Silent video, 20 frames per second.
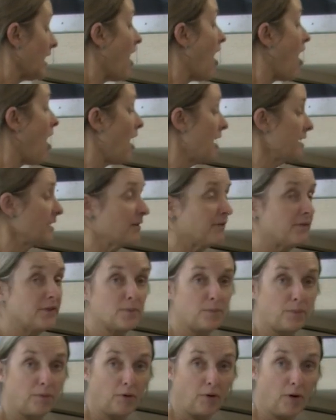height of the
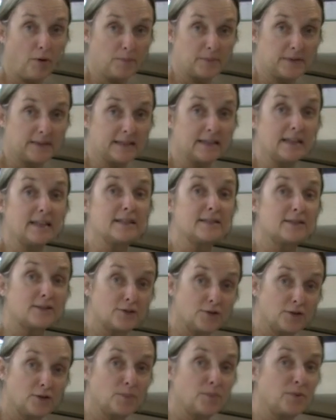props is
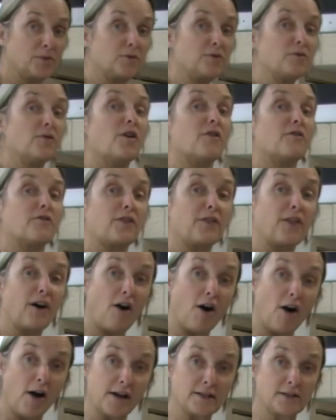suitable for the
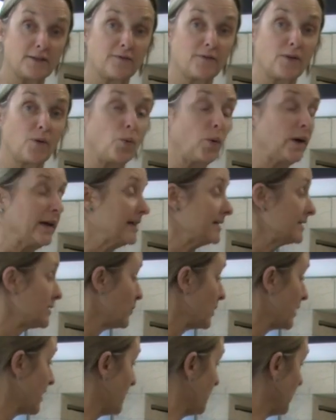height of the wares
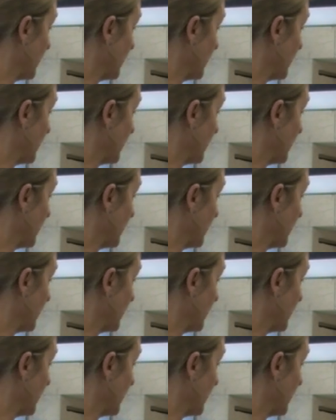we are